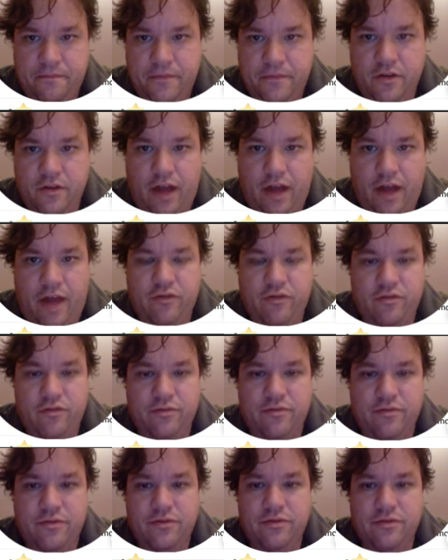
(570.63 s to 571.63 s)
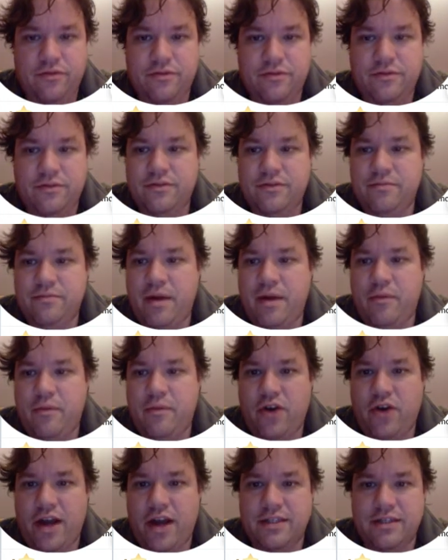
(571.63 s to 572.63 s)
You don't have to
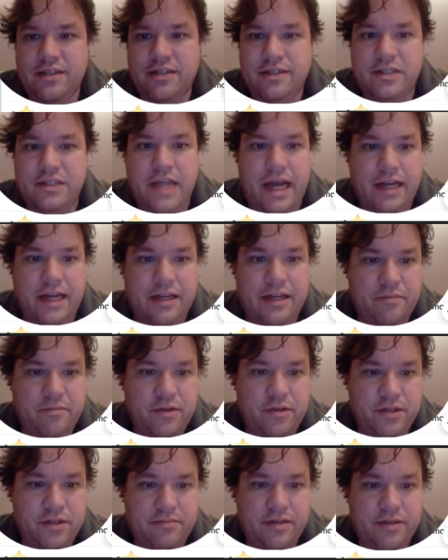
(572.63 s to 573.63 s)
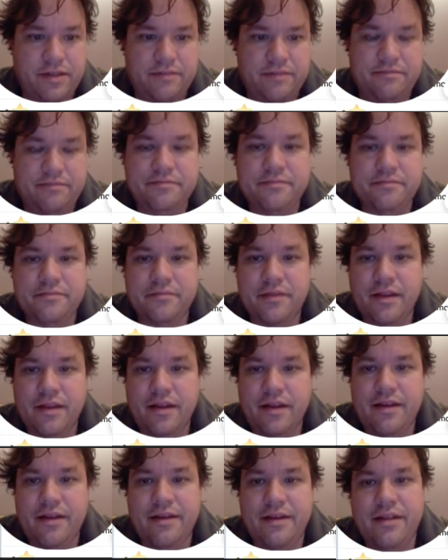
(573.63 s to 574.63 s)
memorize the exact numbers, but
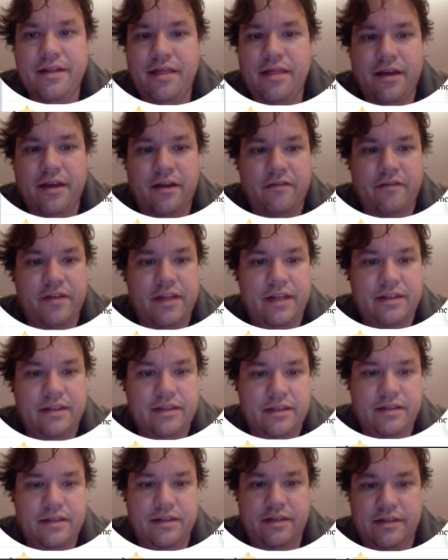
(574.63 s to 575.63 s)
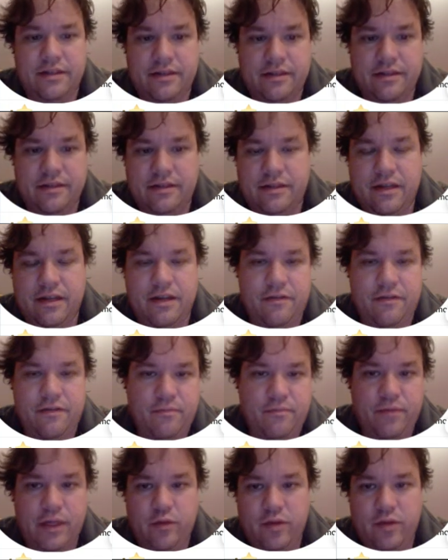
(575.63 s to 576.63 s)
think of it at
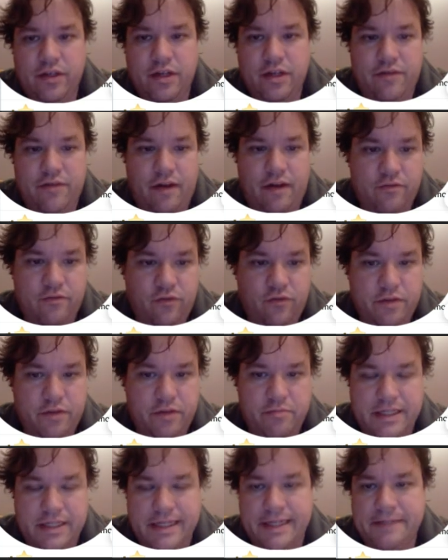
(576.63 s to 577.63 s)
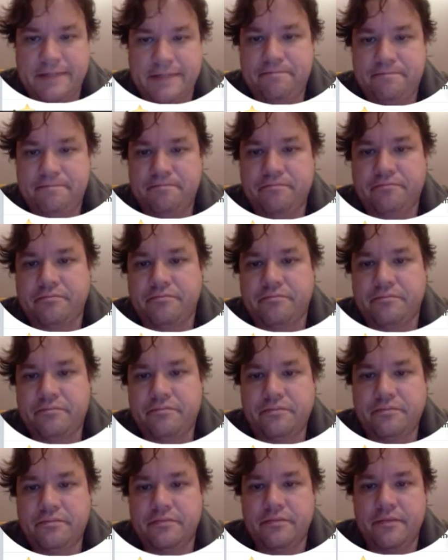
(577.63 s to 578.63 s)
between 35 and 40%.
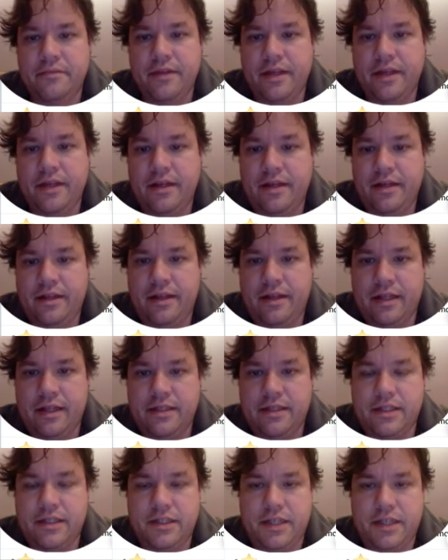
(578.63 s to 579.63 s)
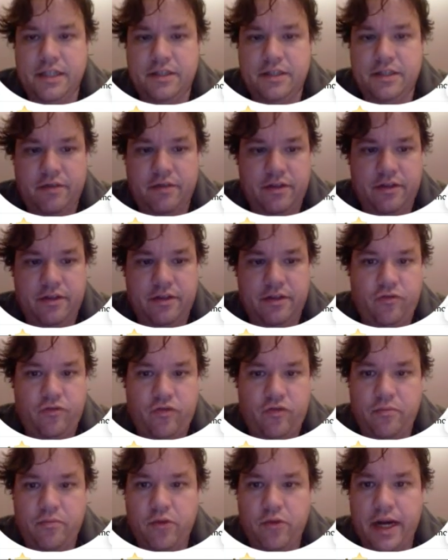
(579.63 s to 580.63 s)
That's the chance of a
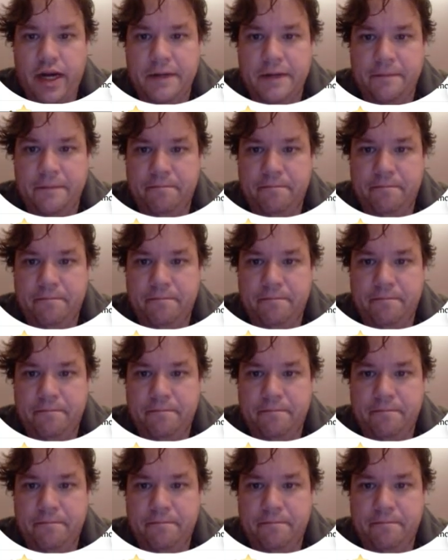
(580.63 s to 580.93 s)
3-3 break.